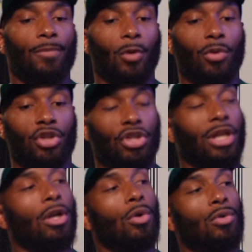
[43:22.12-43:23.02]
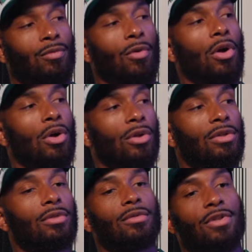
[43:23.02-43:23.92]
when shit goes wrong,
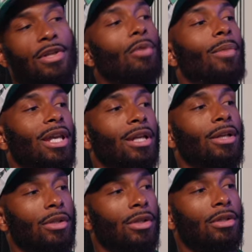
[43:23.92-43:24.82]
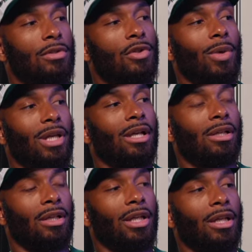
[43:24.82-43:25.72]
still making it look squeaky
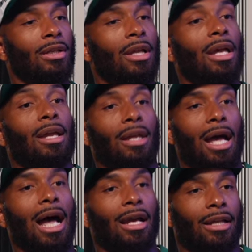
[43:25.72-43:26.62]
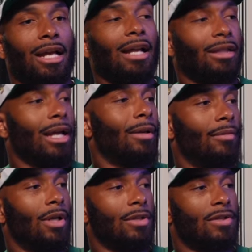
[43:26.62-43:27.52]
clean. Yes. I got that
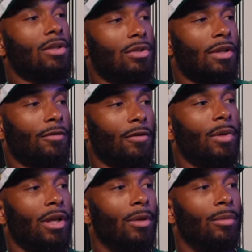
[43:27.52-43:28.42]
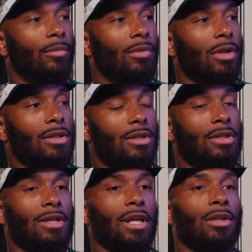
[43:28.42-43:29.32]
essentially from him because
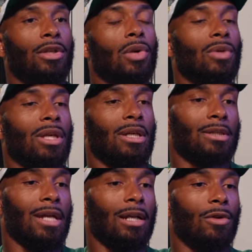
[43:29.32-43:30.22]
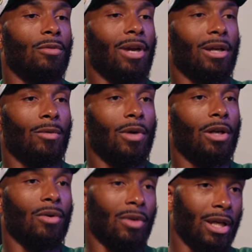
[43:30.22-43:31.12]
he's saying, don't get excited no matter what.
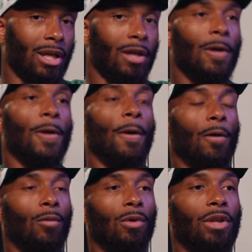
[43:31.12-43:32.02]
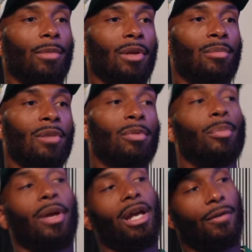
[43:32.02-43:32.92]
Okay, well, let me be
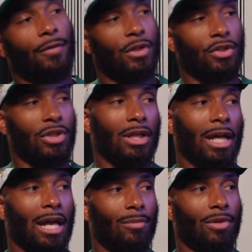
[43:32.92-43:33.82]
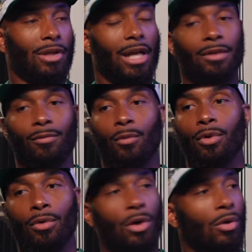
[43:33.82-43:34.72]
prepared for this shit to happen that
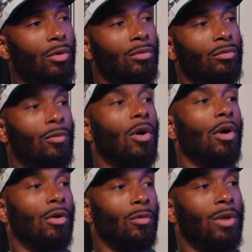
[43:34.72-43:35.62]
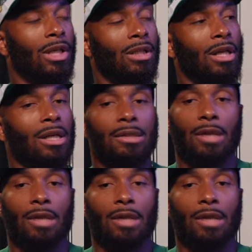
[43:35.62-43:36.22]
will go wrong. When right. it does,